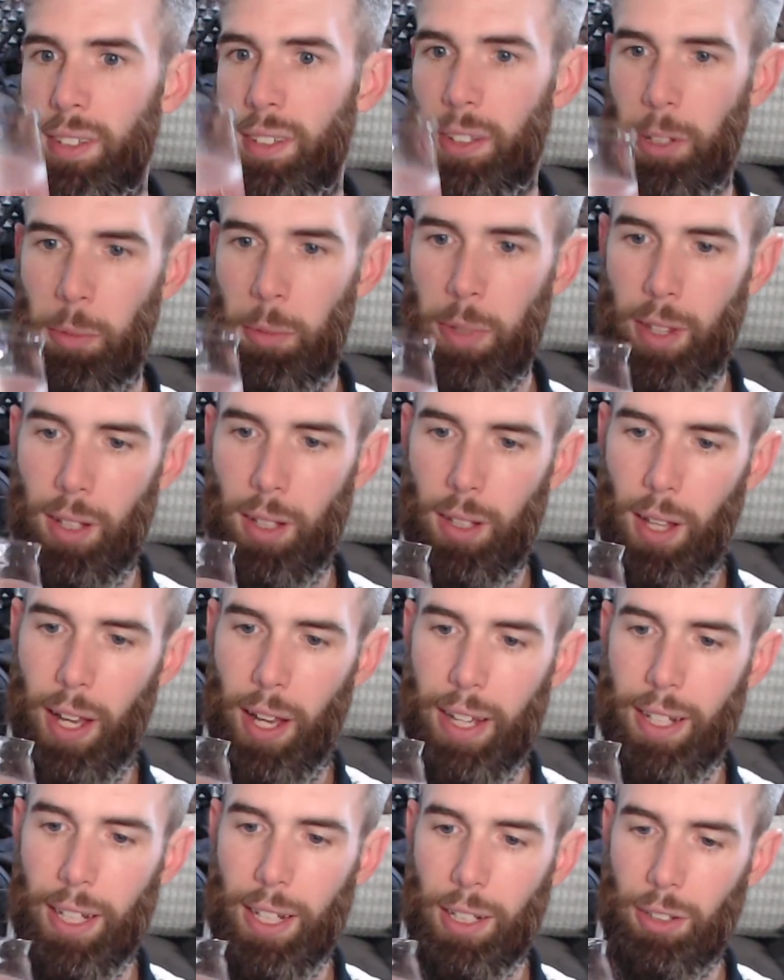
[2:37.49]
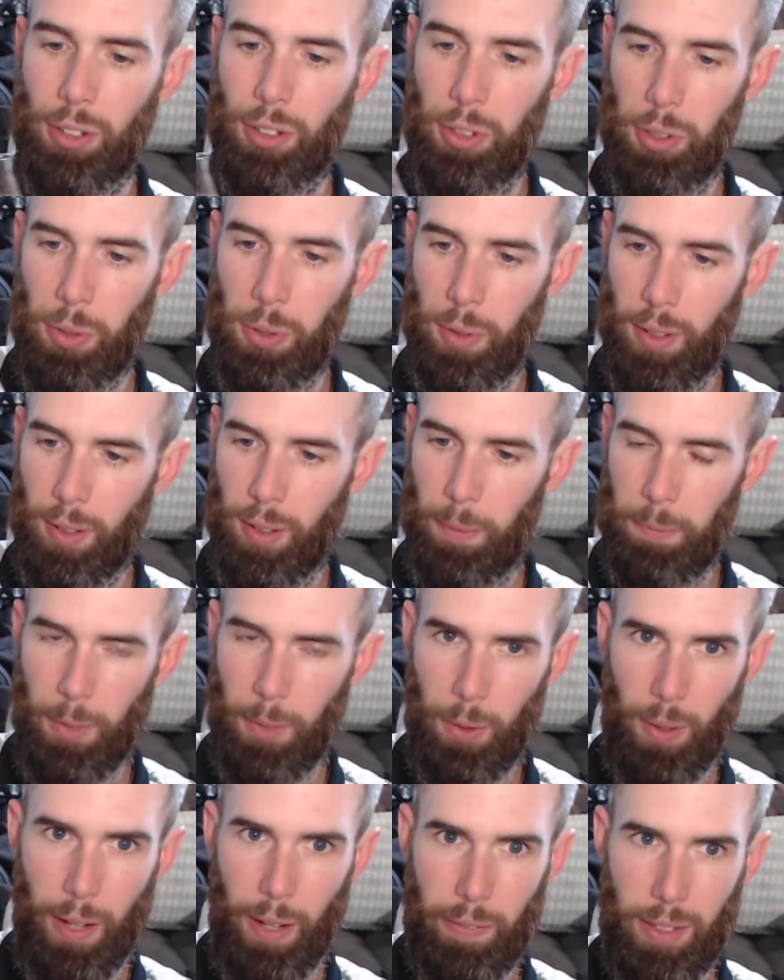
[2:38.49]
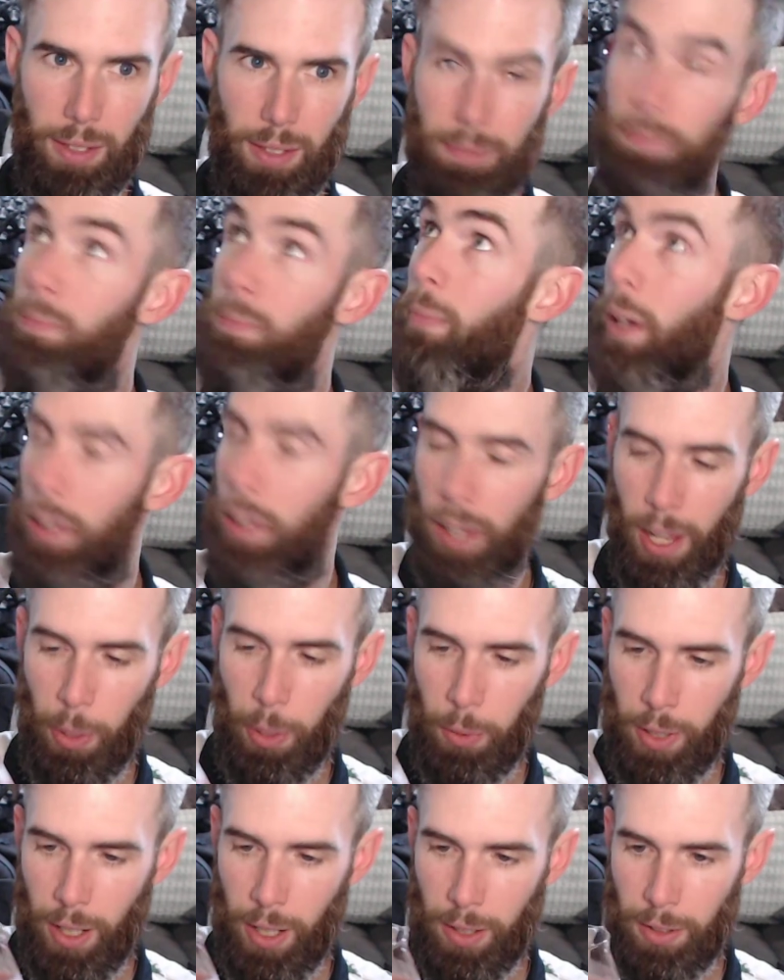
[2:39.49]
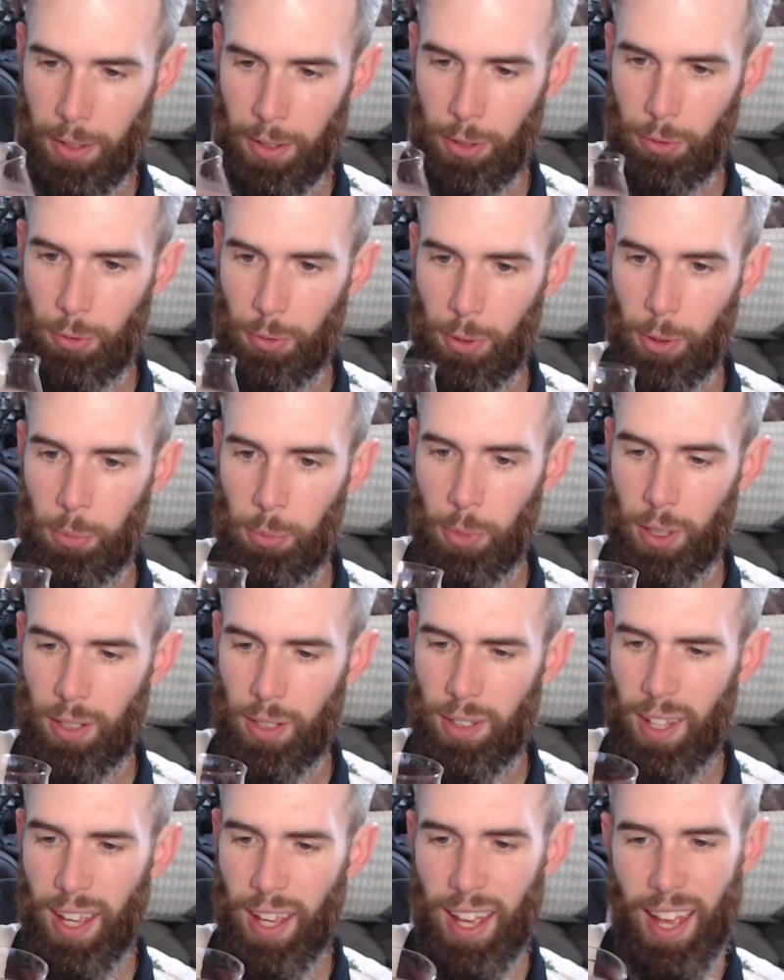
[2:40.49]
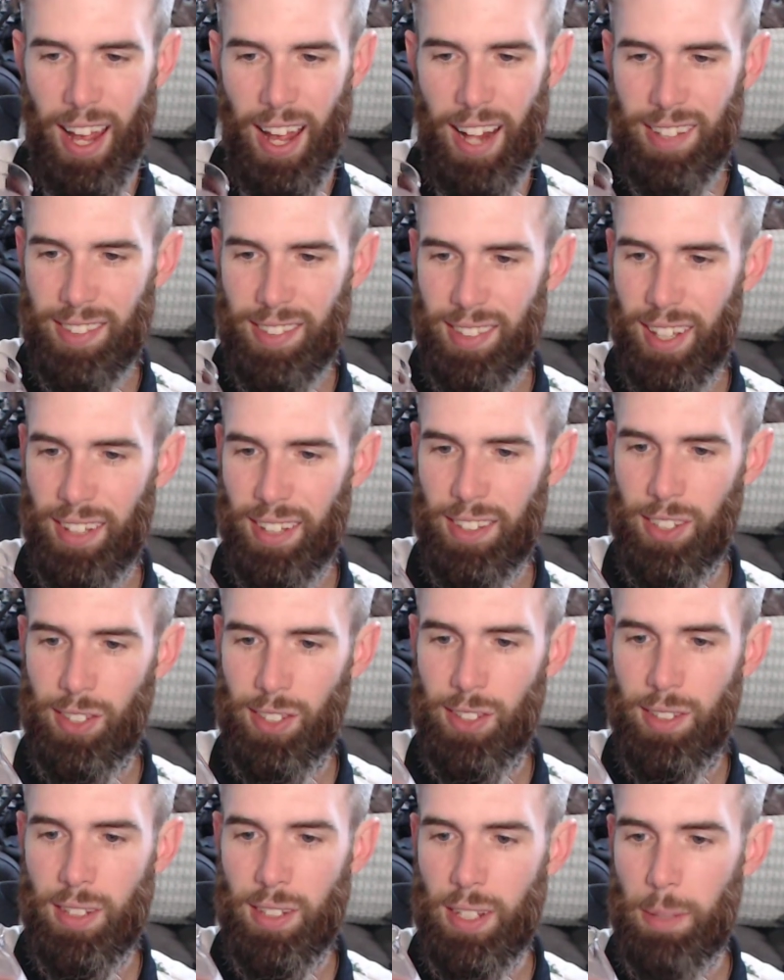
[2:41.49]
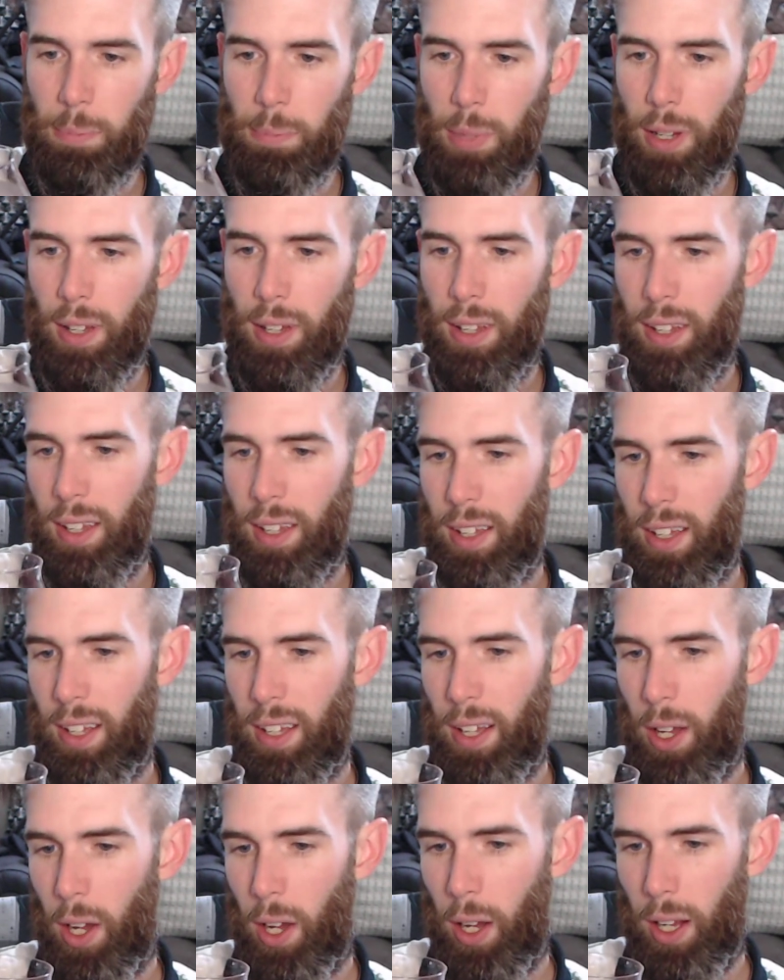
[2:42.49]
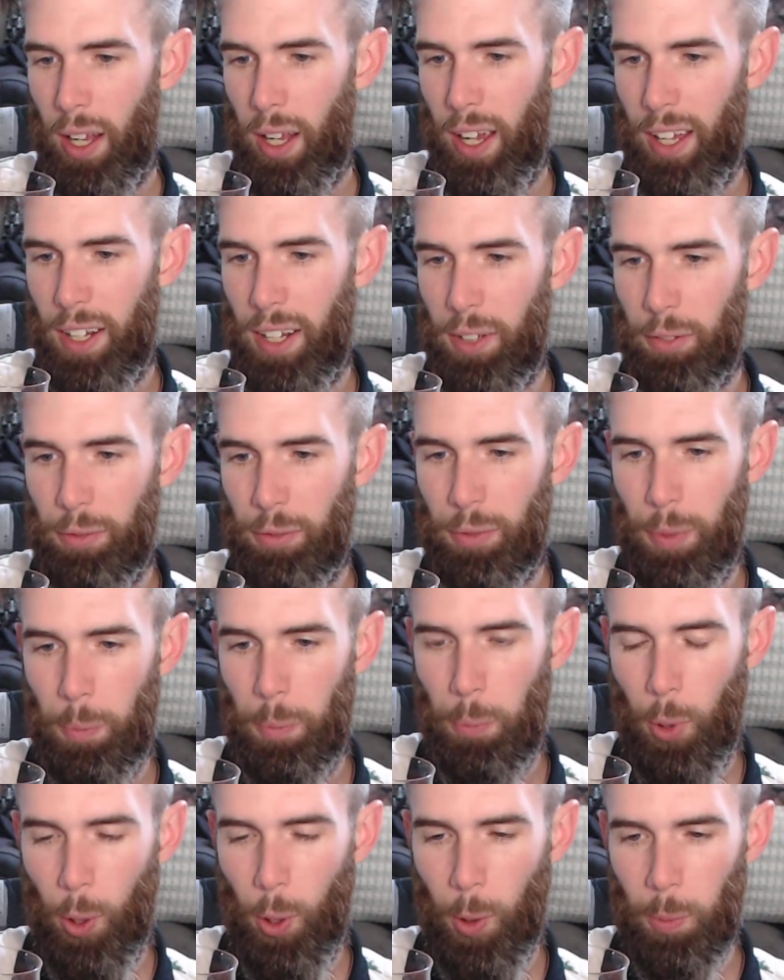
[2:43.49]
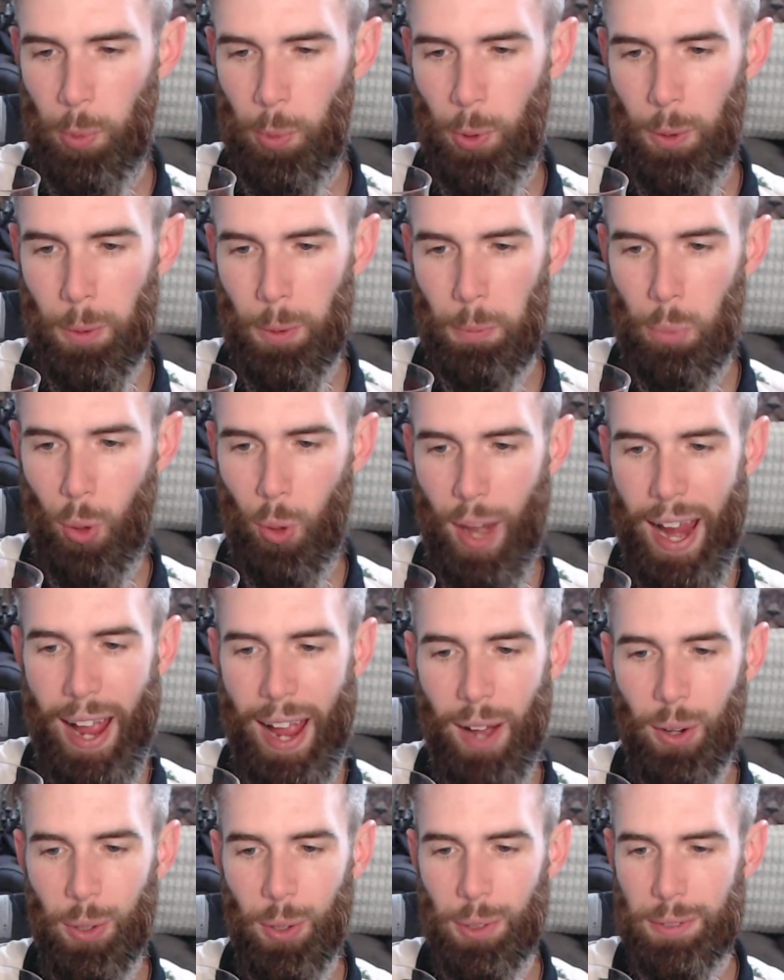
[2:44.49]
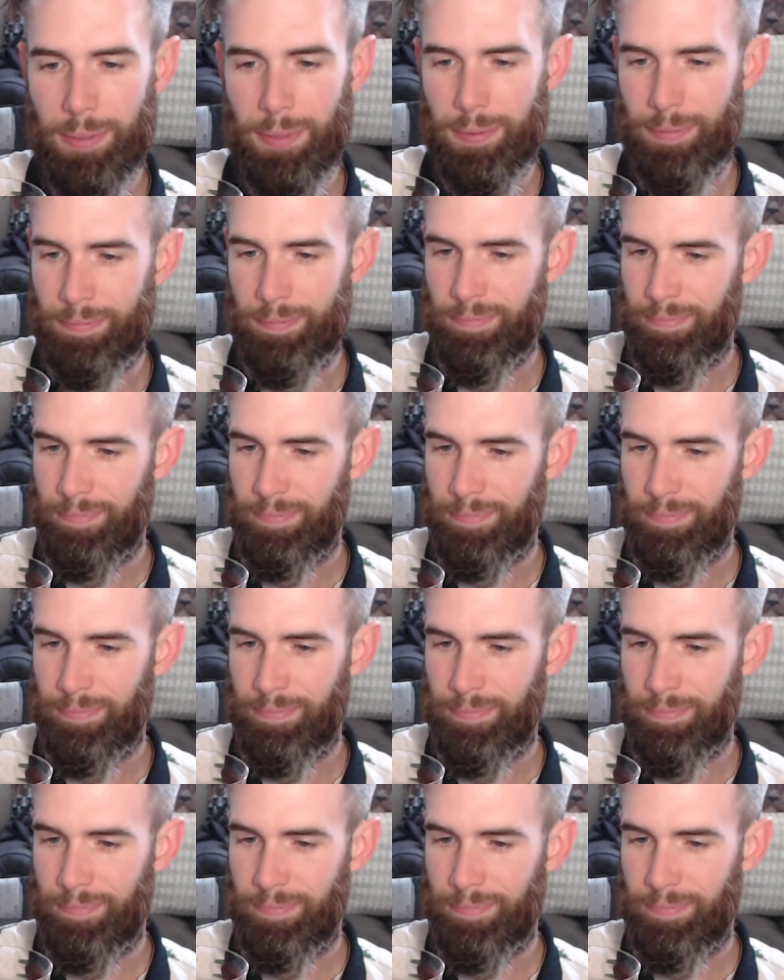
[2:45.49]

It could be the lighting too. I don't have my light went out in this room, but it's like this deep kind of purple brown.